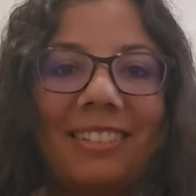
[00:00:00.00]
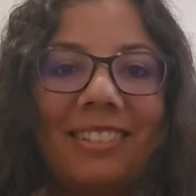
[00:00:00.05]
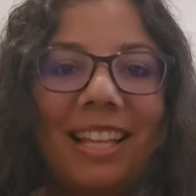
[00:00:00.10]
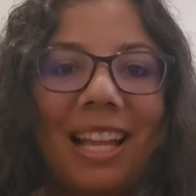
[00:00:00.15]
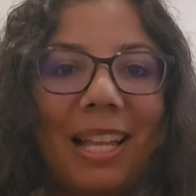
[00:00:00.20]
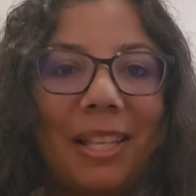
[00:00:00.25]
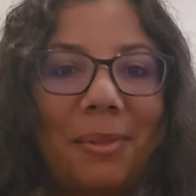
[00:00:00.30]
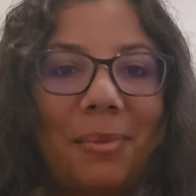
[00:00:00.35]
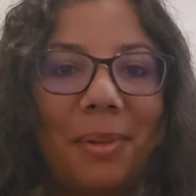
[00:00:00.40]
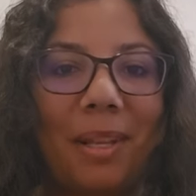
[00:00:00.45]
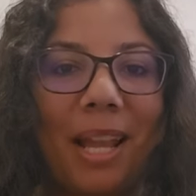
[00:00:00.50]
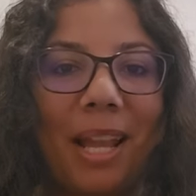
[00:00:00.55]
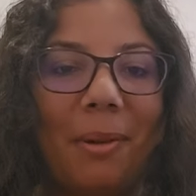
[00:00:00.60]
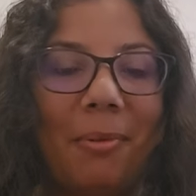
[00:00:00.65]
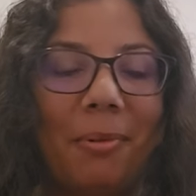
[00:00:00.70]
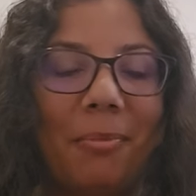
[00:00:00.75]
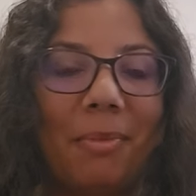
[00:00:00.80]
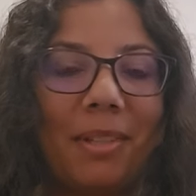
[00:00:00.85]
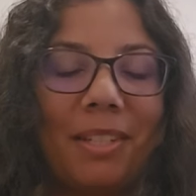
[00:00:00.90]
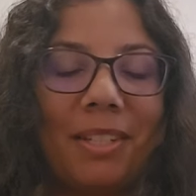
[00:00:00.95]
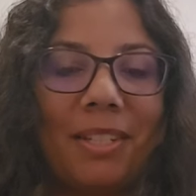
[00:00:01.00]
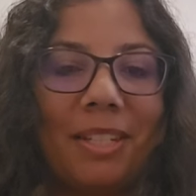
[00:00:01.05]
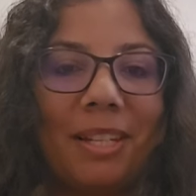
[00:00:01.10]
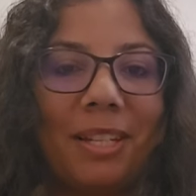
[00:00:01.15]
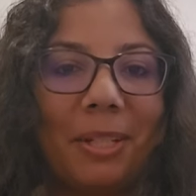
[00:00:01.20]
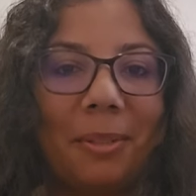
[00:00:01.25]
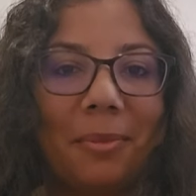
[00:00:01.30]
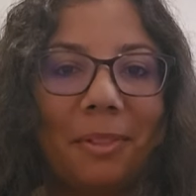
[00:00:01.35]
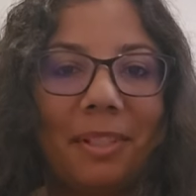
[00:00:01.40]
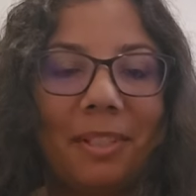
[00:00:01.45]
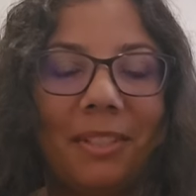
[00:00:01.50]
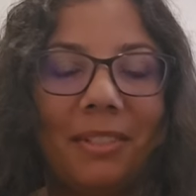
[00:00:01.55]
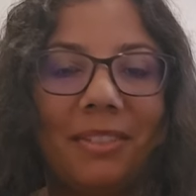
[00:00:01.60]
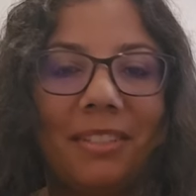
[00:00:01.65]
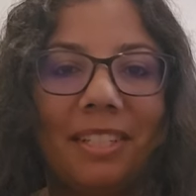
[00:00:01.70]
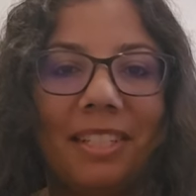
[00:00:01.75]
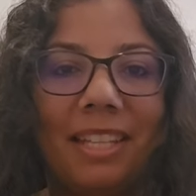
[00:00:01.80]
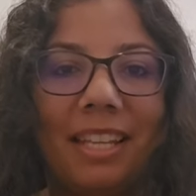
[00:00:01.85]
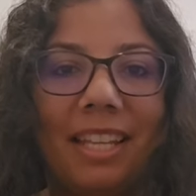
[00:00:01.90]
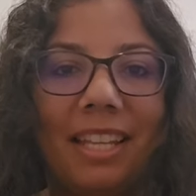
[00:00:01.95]
so that's what I will be sharing with you
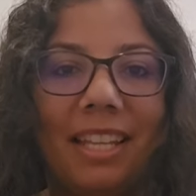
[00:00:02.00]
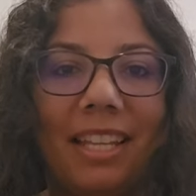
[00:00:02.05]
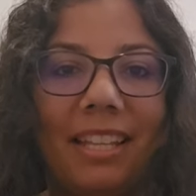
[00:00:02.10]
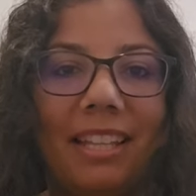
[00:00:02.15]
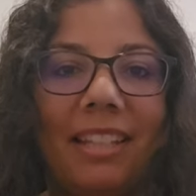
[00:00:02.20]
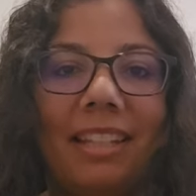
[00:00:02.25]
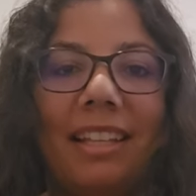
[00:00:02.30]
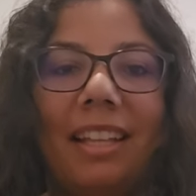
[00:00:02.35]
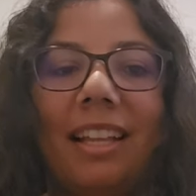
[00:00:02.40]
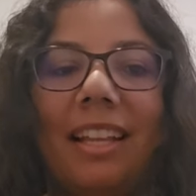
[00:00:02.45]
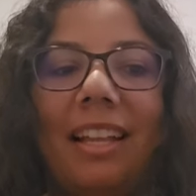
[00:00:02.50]
today.